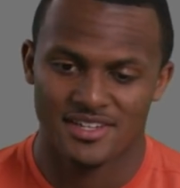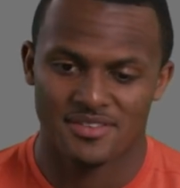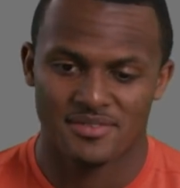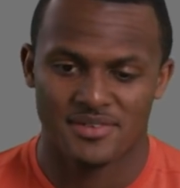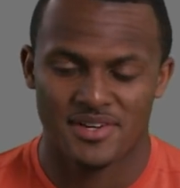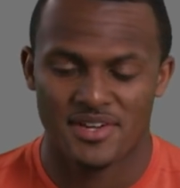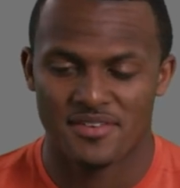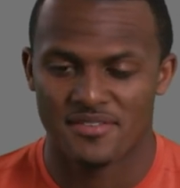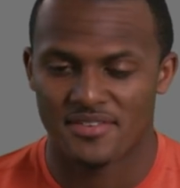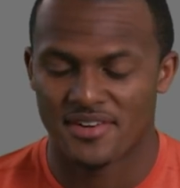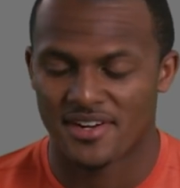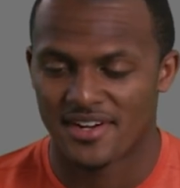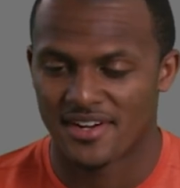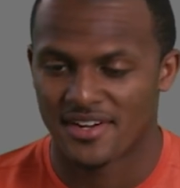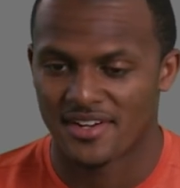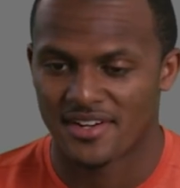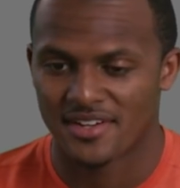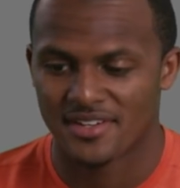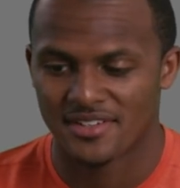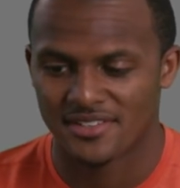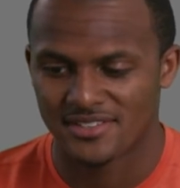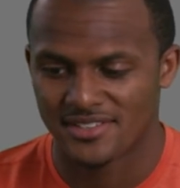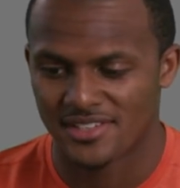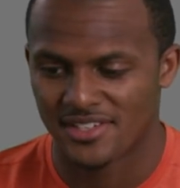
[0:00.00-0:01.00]
whenever
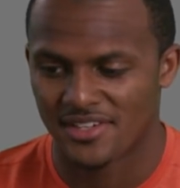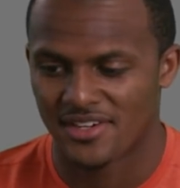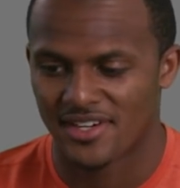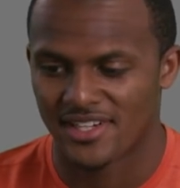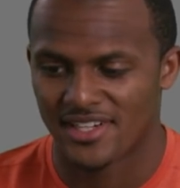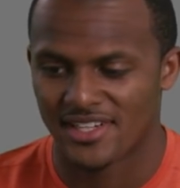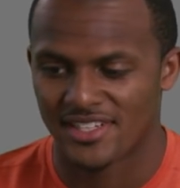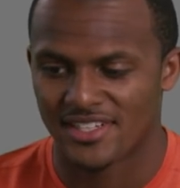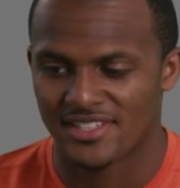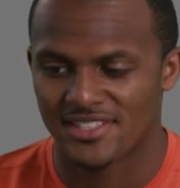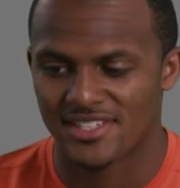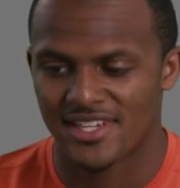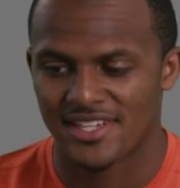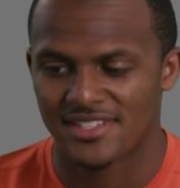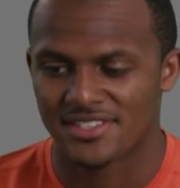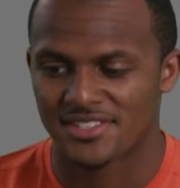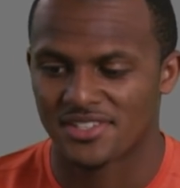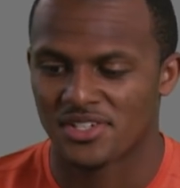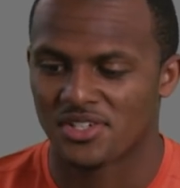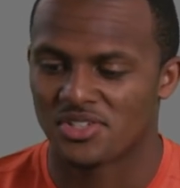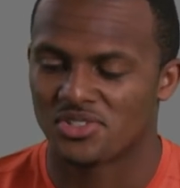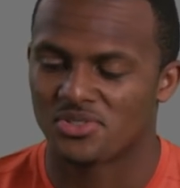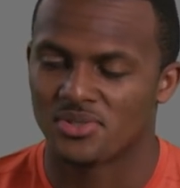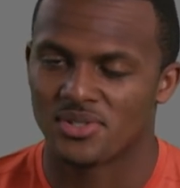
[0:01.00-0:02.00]
you know I get the chance to
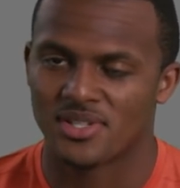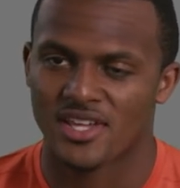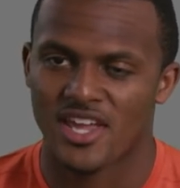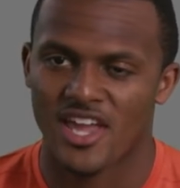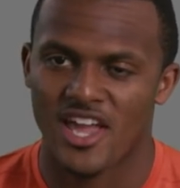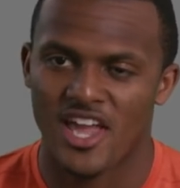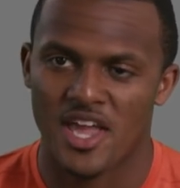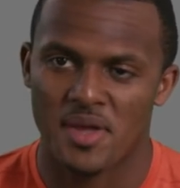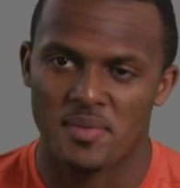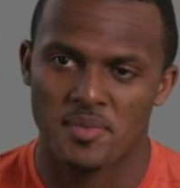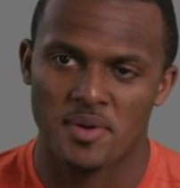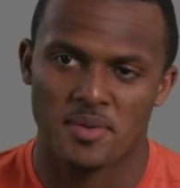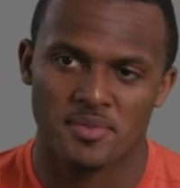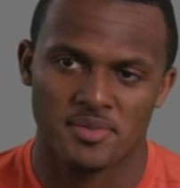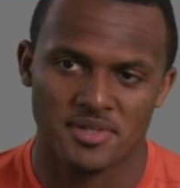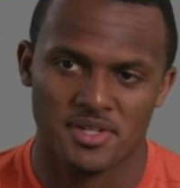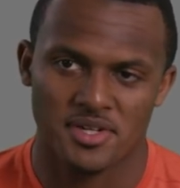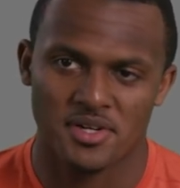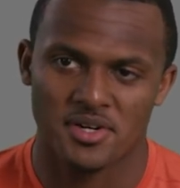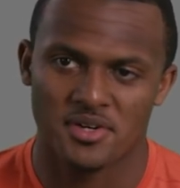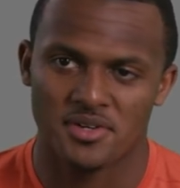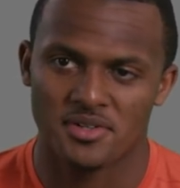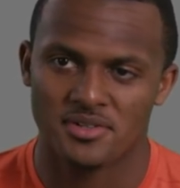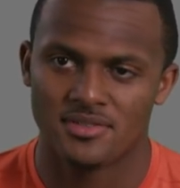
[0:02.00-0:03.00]
go to a game, I'm gonna
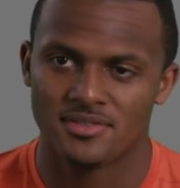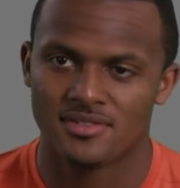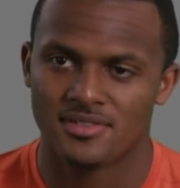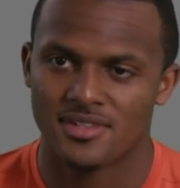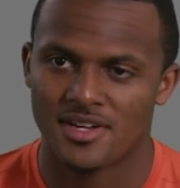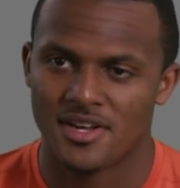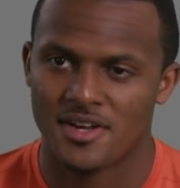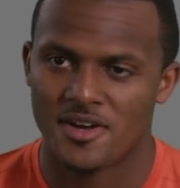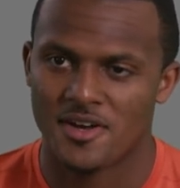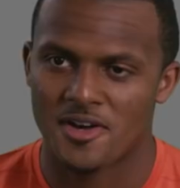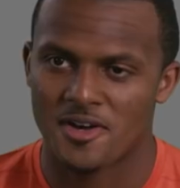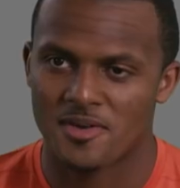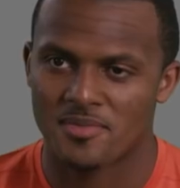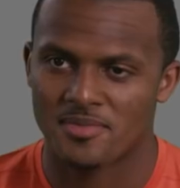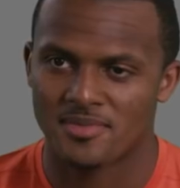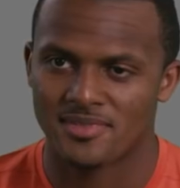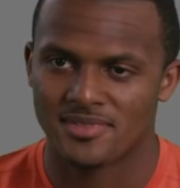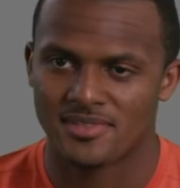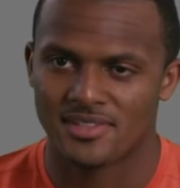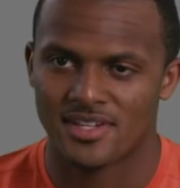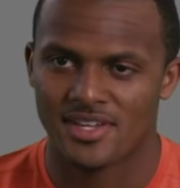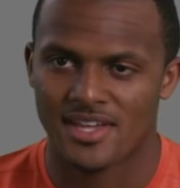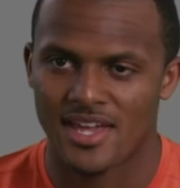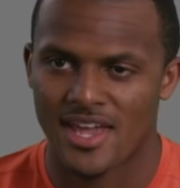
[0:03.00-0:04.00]
go
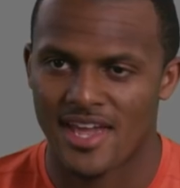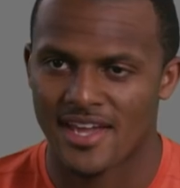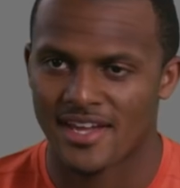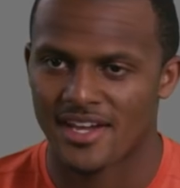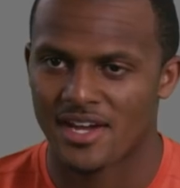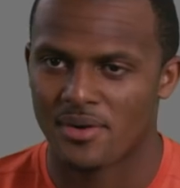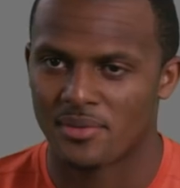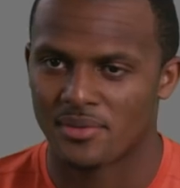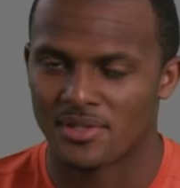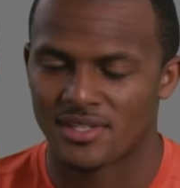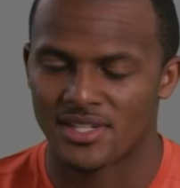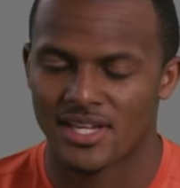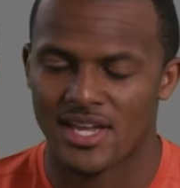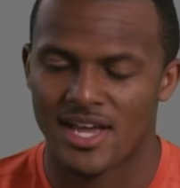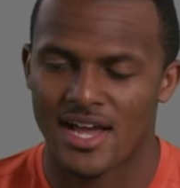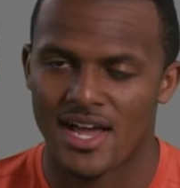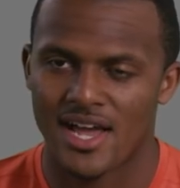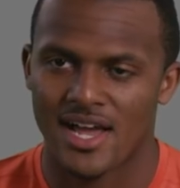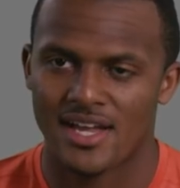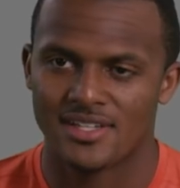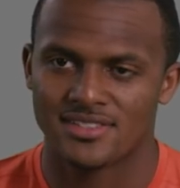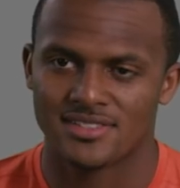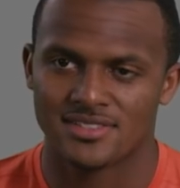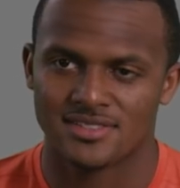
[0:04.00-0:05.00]
and hang out with the
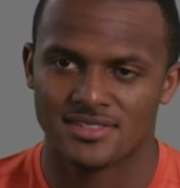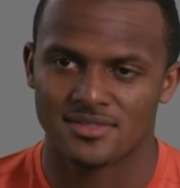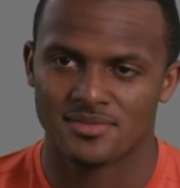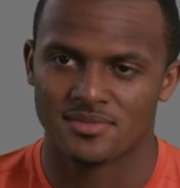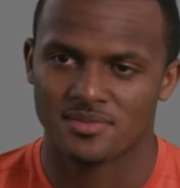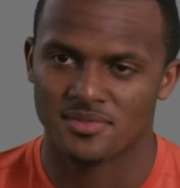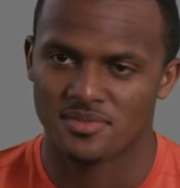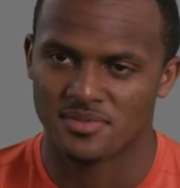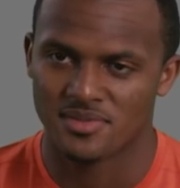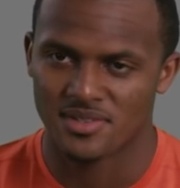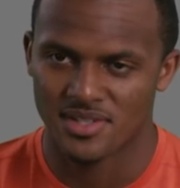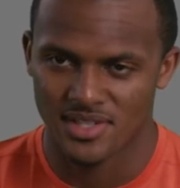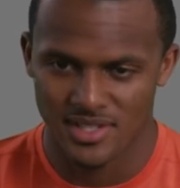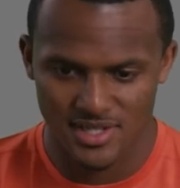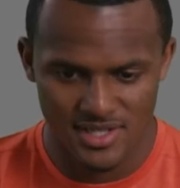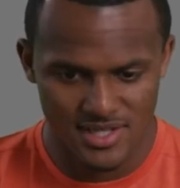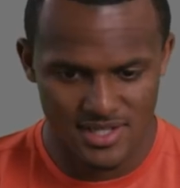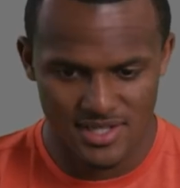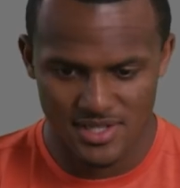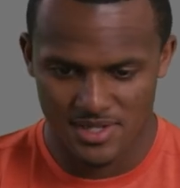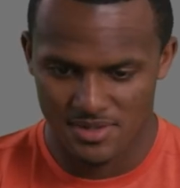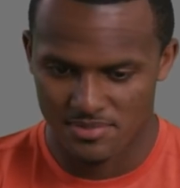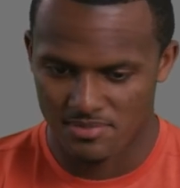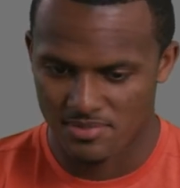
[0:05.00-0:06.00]
guys and
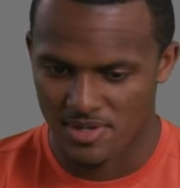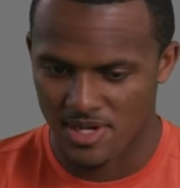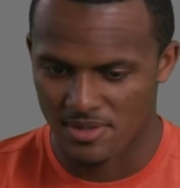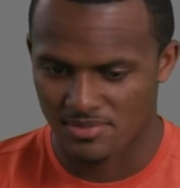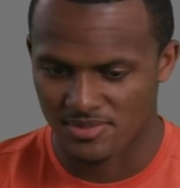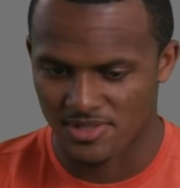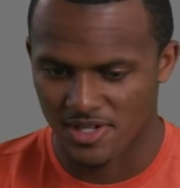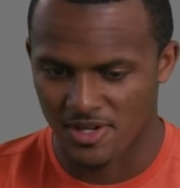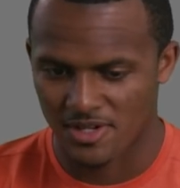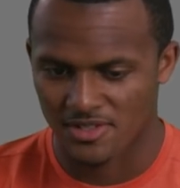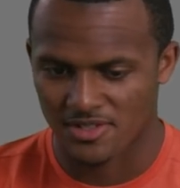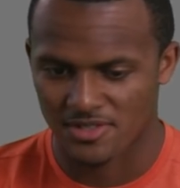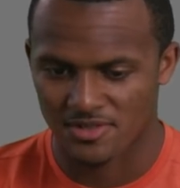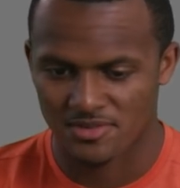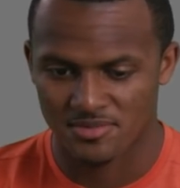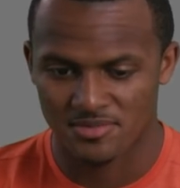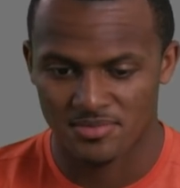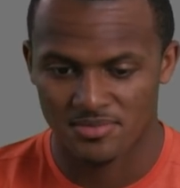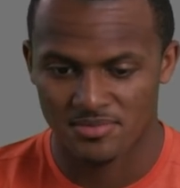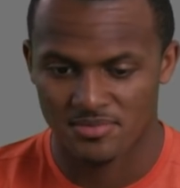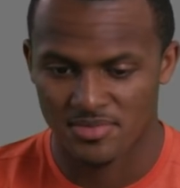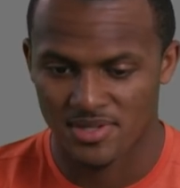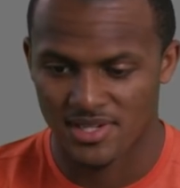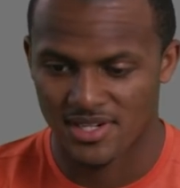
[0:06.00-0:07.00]
pep talk
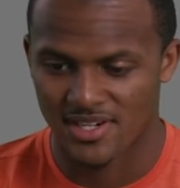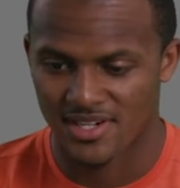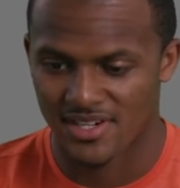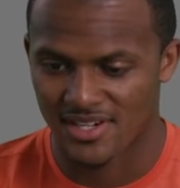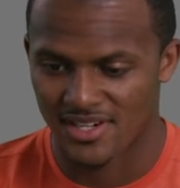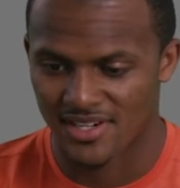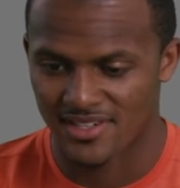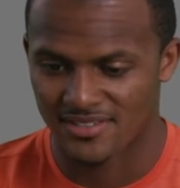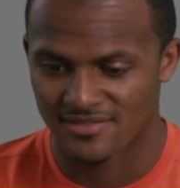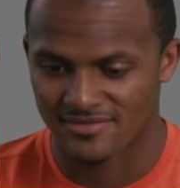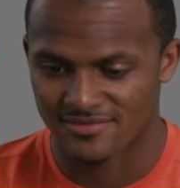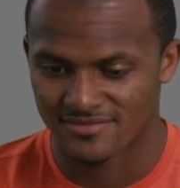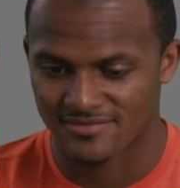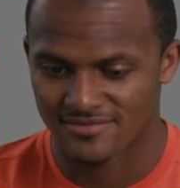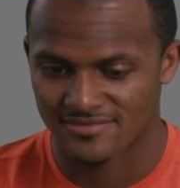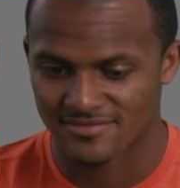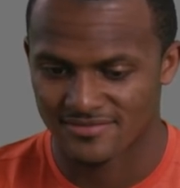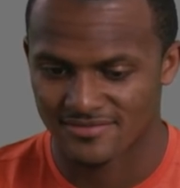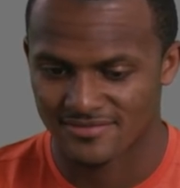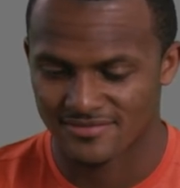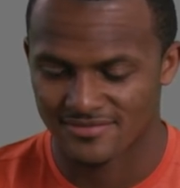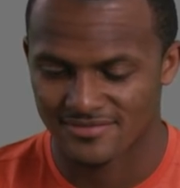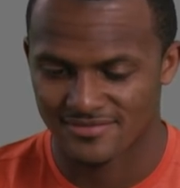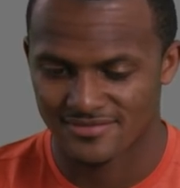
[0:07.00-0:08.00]
them. But I'm
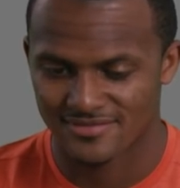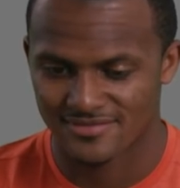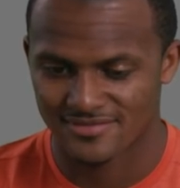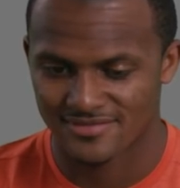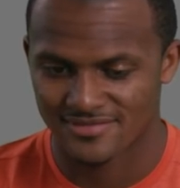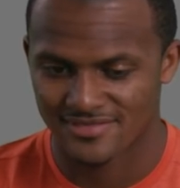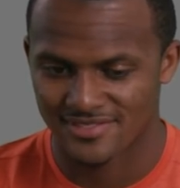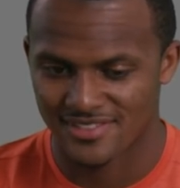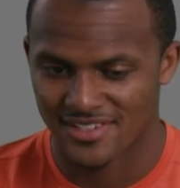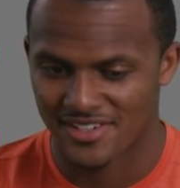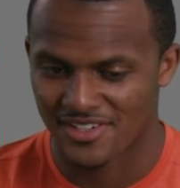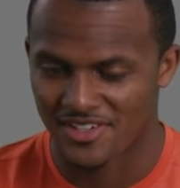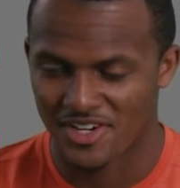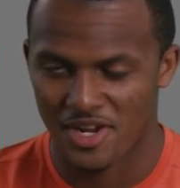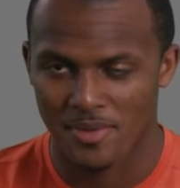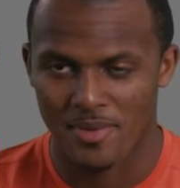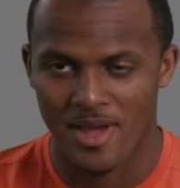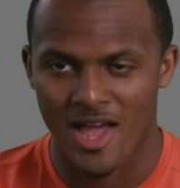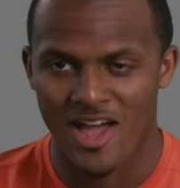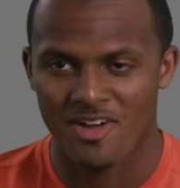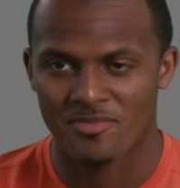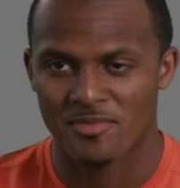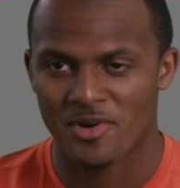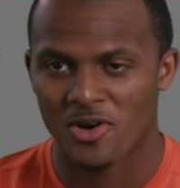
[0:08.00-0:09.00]

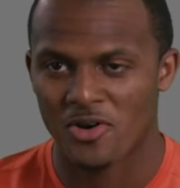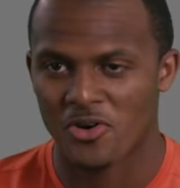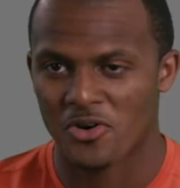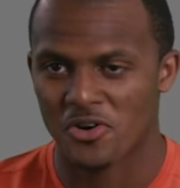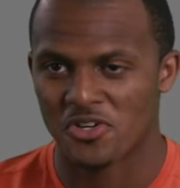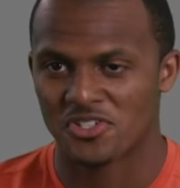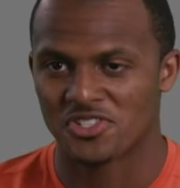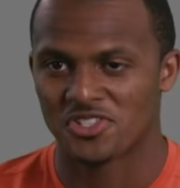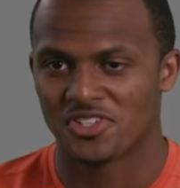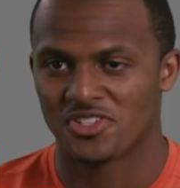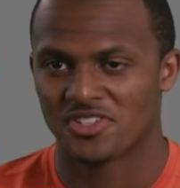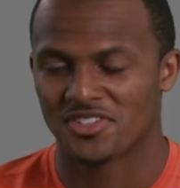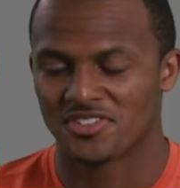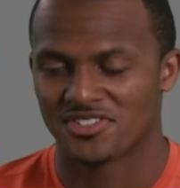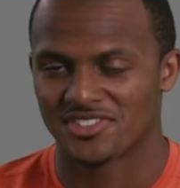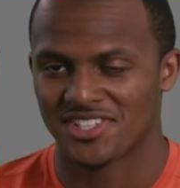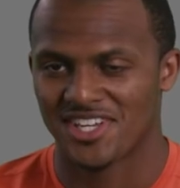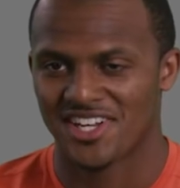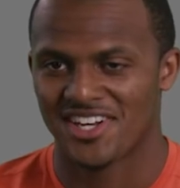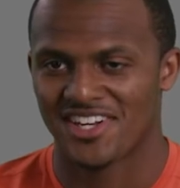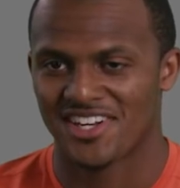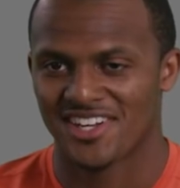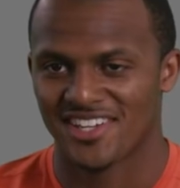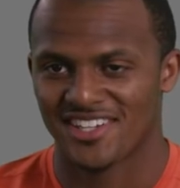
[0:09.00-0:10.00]
gonna have my orange on
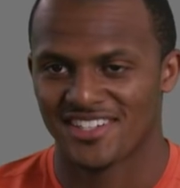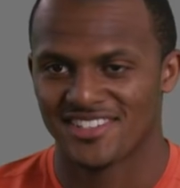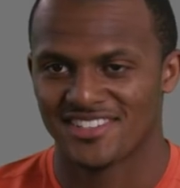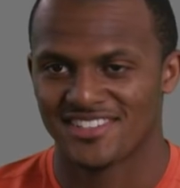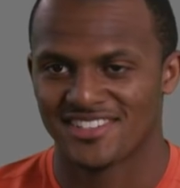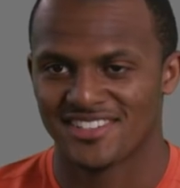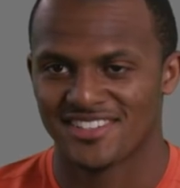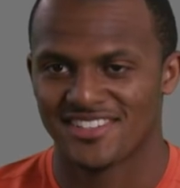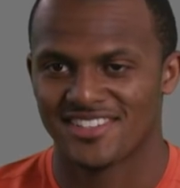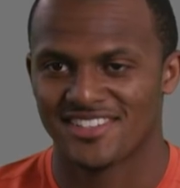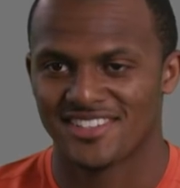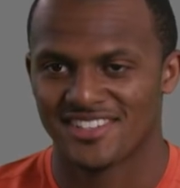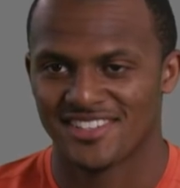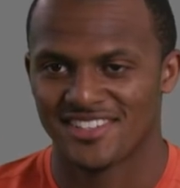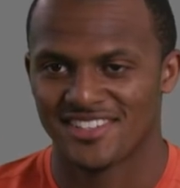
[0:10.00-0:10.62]
Saturday. So